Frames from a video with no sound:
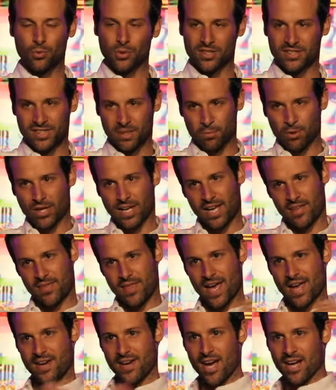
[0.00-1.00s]
to reciprocate
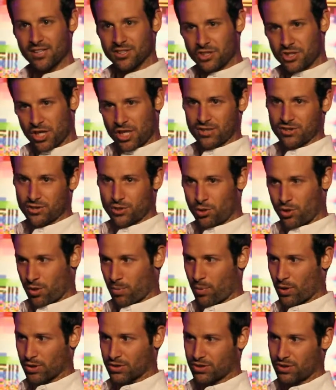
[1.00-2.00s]
that not just to
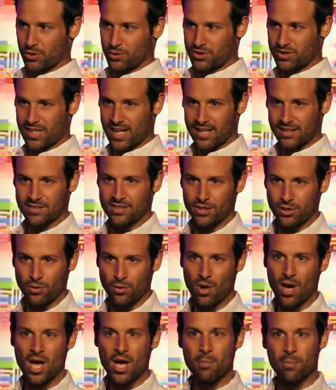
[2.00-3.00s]
the person who said it to
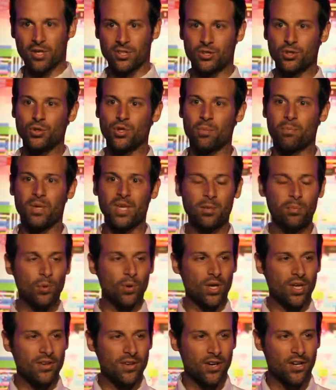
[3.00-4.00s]
you, but to the
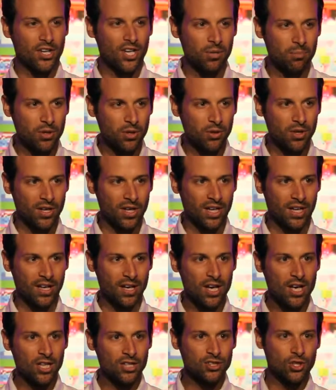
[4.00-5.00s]
people in their community.
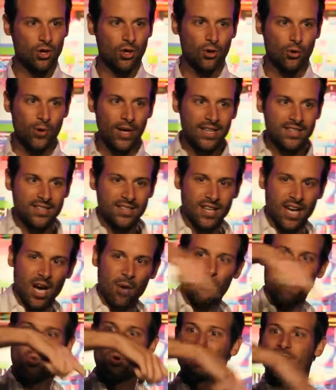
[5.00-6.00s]
So it creates an
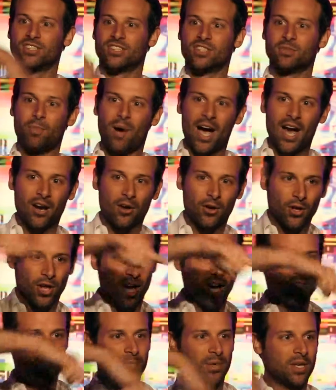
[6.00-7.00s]
upward
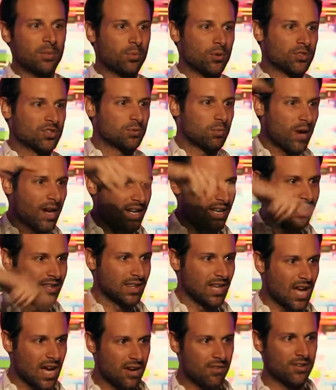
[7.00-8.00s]
spiral of people
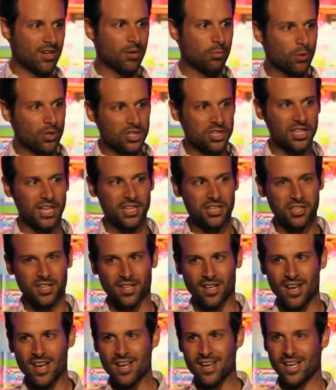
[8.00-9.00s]
spreading love and
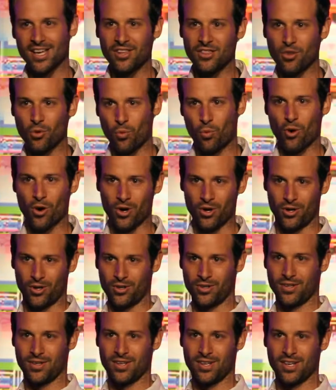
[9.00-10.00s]
appreciation in the
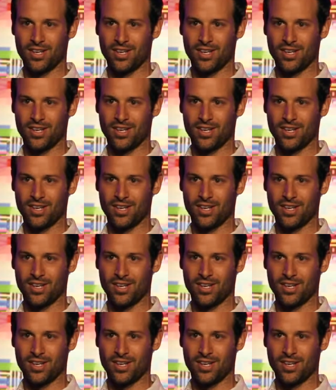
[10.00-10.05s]
world.